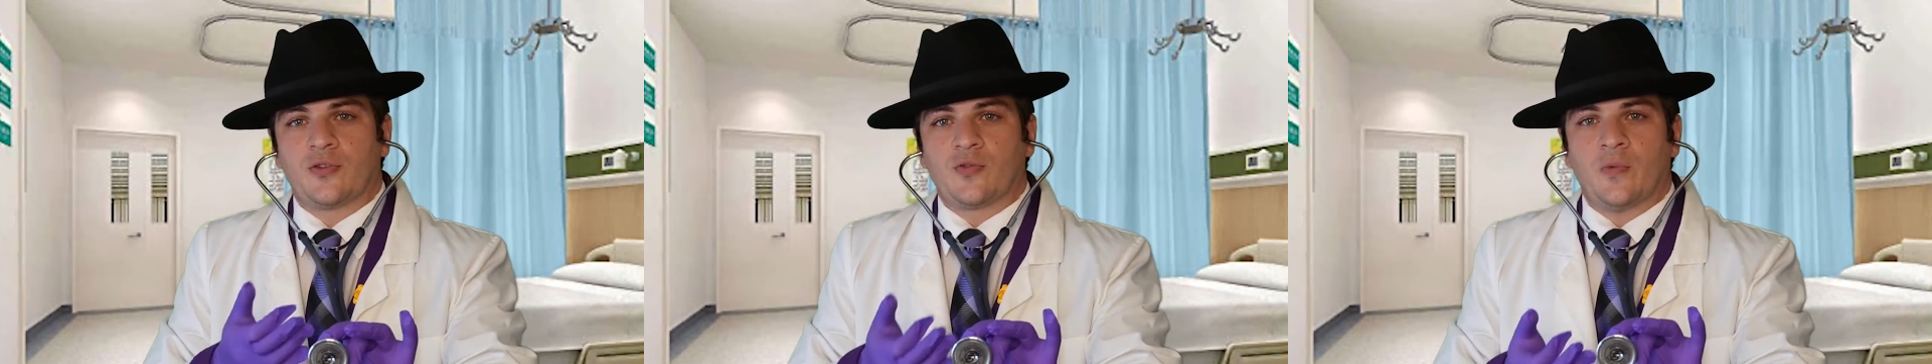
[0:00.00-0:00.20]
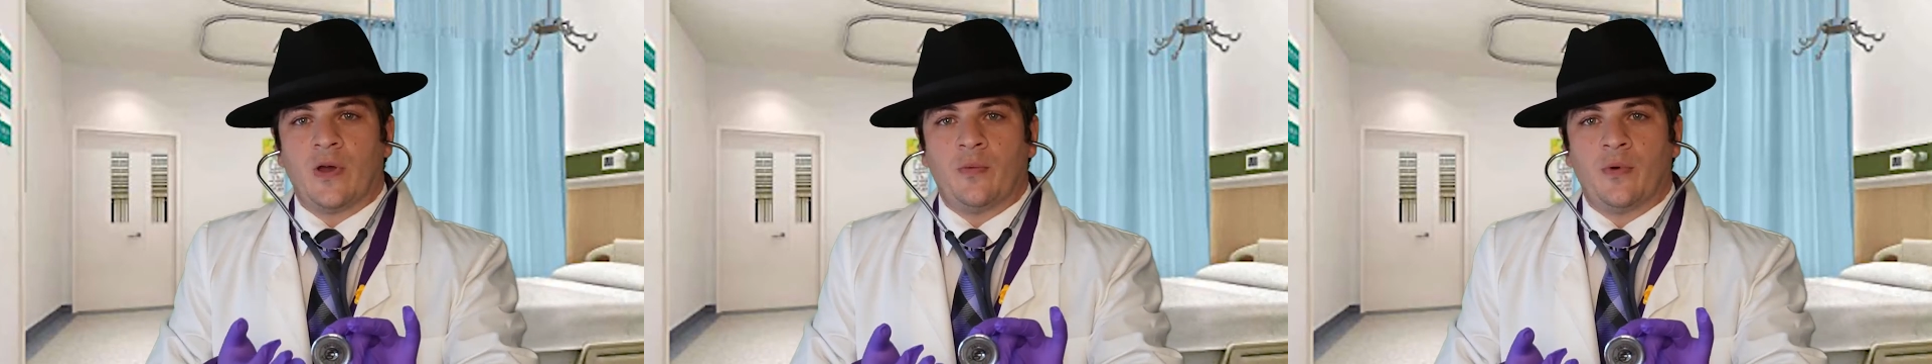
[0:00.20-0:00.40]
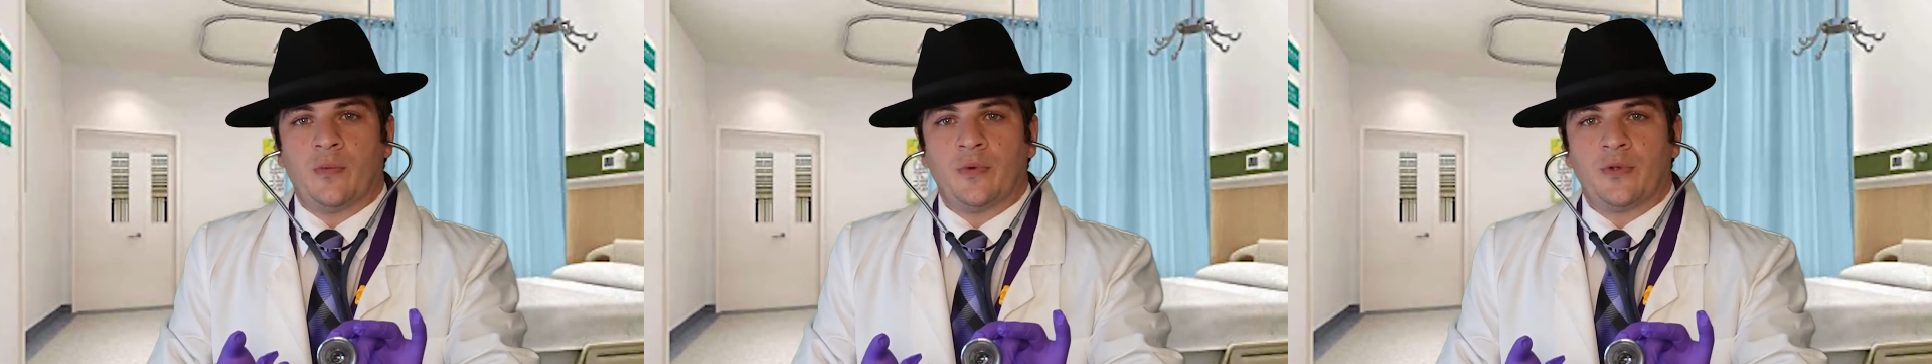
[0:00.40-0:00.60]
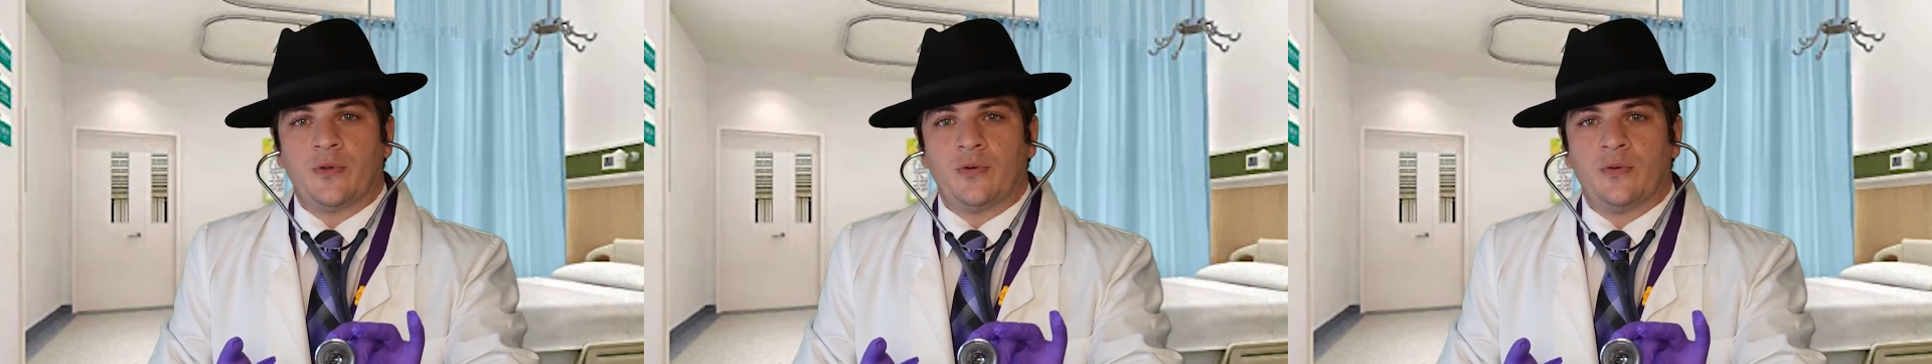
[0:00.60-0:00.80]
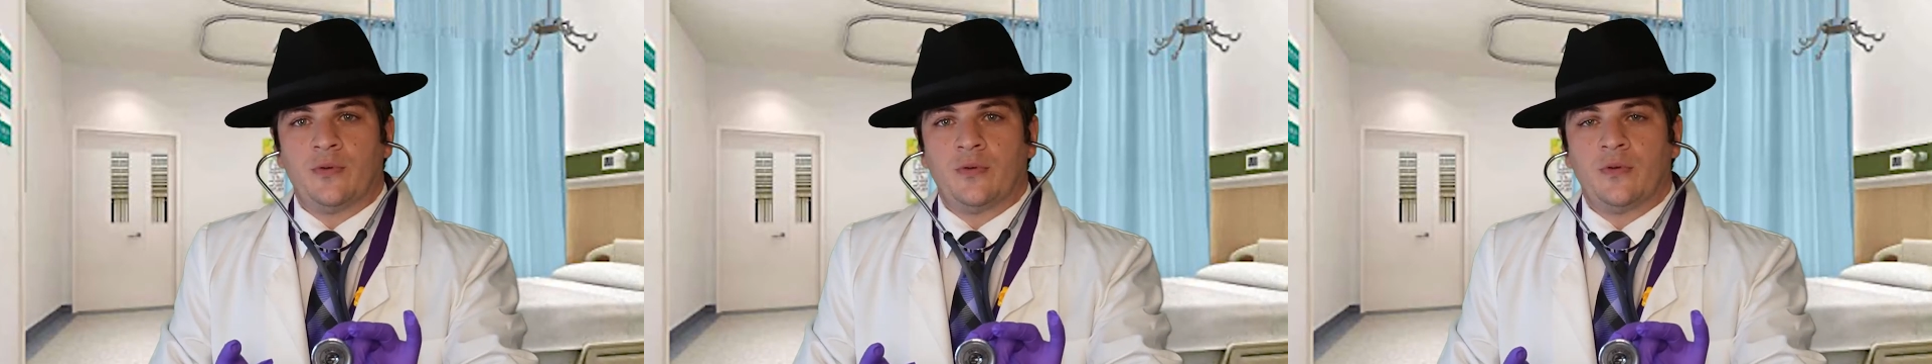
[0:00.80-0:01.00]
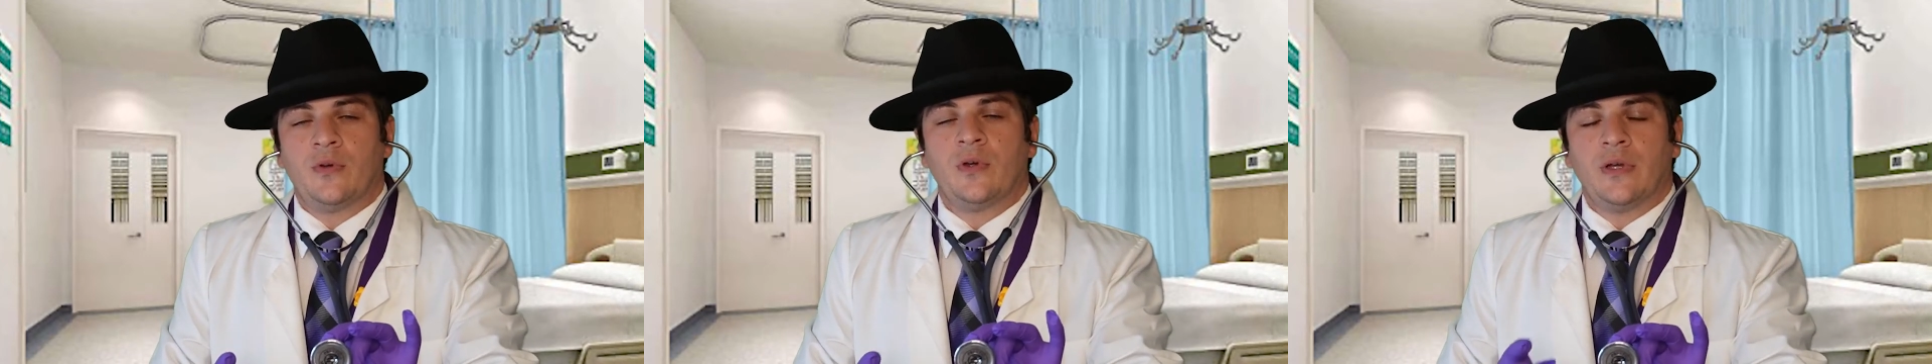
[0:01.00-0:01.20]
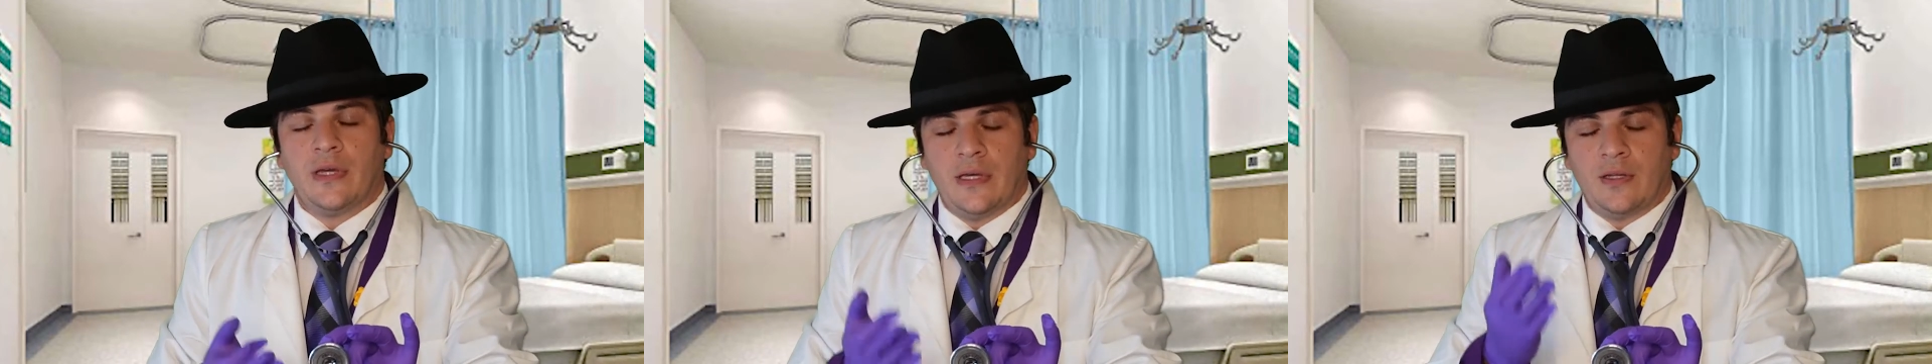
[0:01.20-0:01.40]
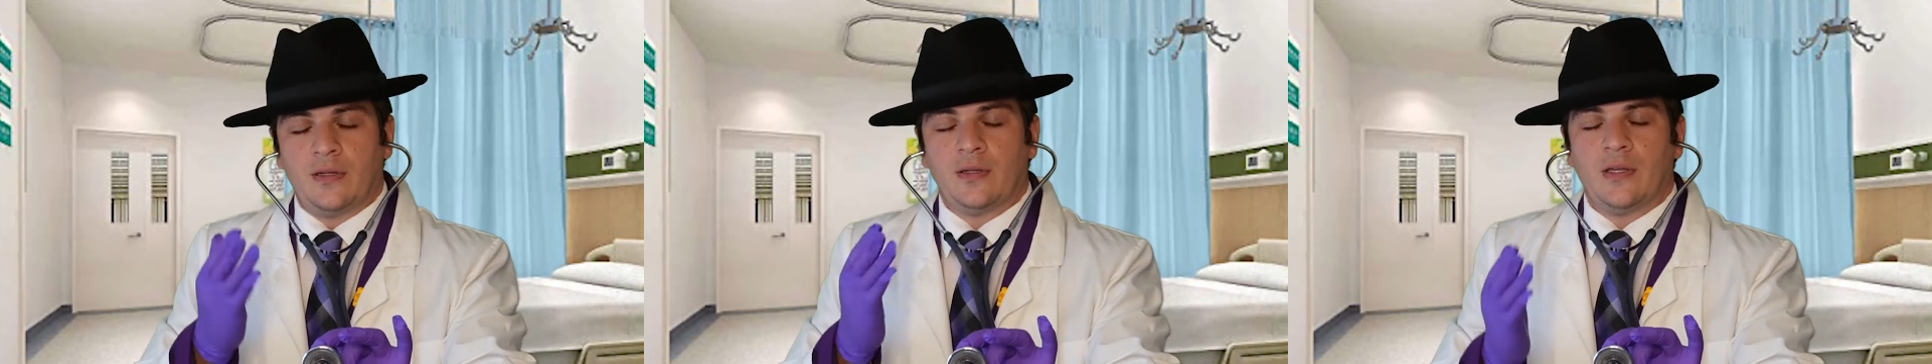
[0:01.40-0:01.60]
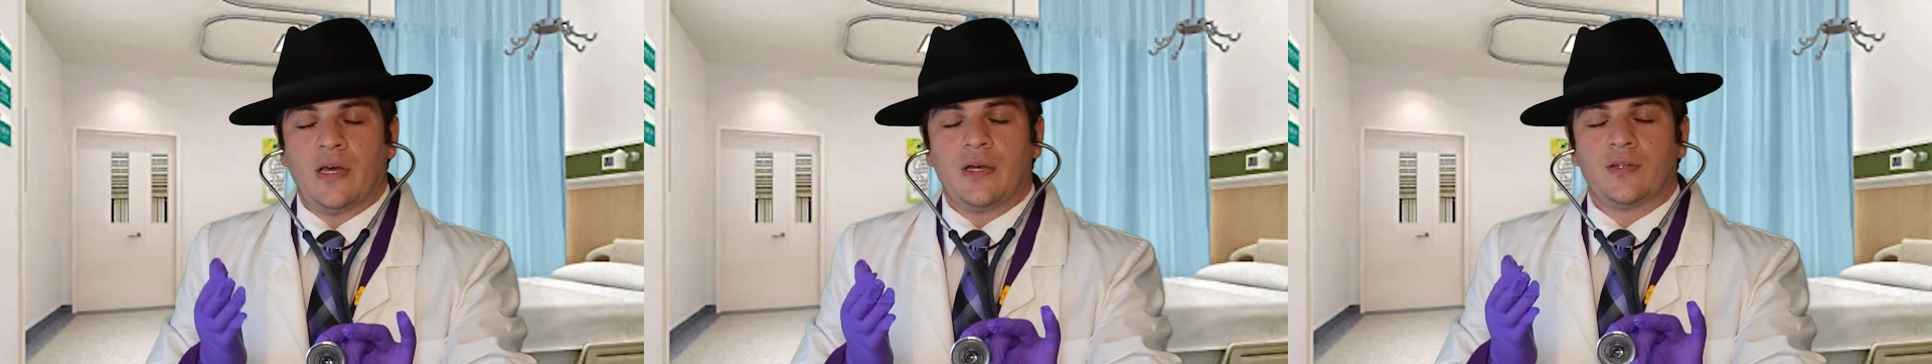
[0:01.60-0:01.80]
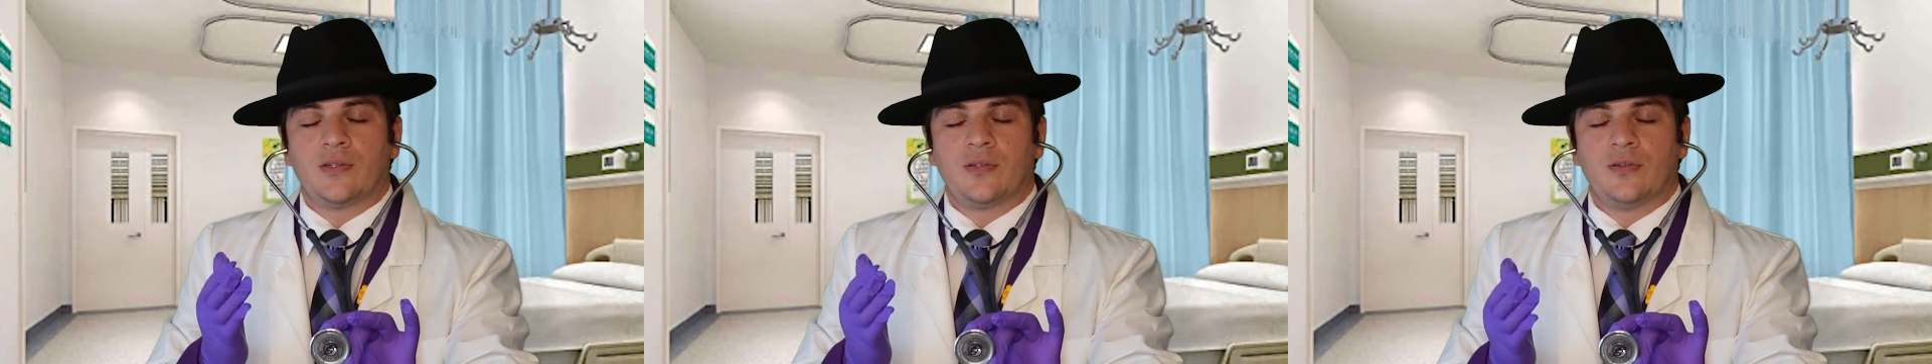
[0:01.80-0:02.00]
to square one with you. In,
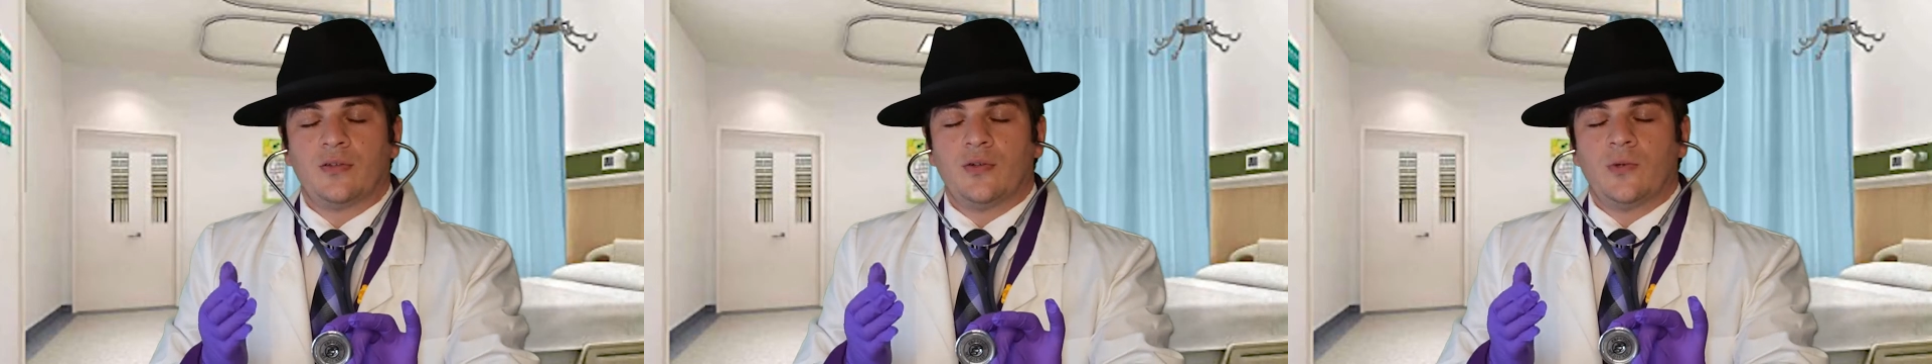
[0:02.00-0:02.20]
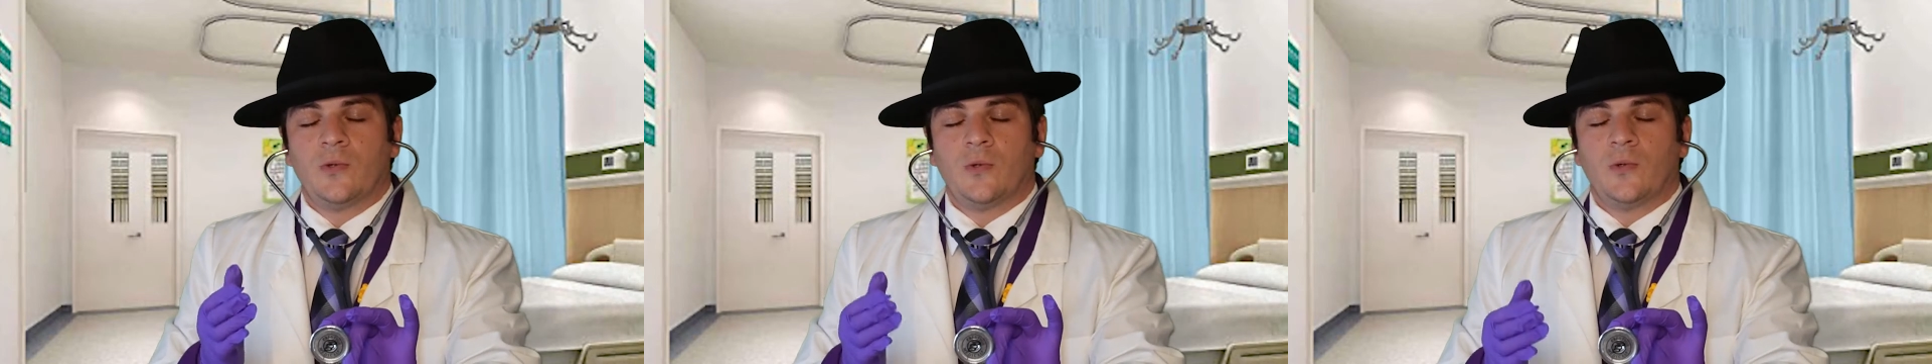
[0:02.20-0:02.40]
yes.